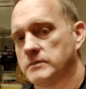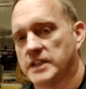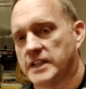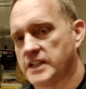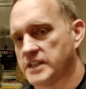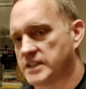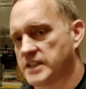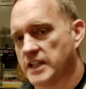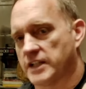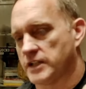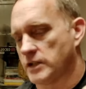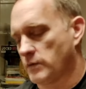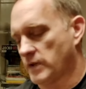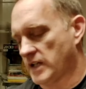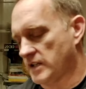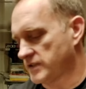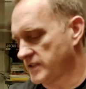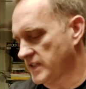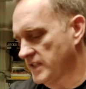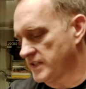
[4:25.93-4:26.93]
Like I said, no
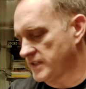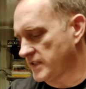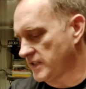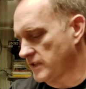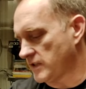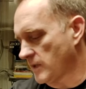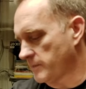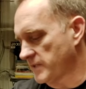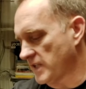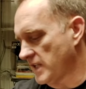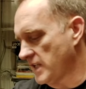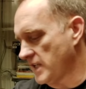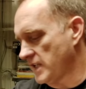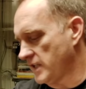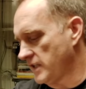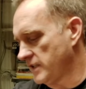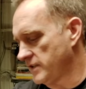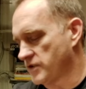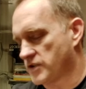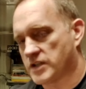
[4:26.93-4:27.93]
outtakes here. I'm not
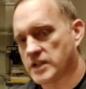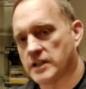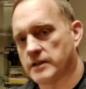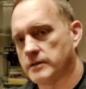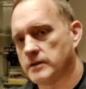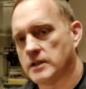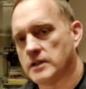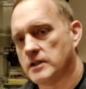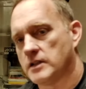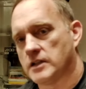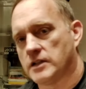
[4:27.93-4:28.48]
editing shit.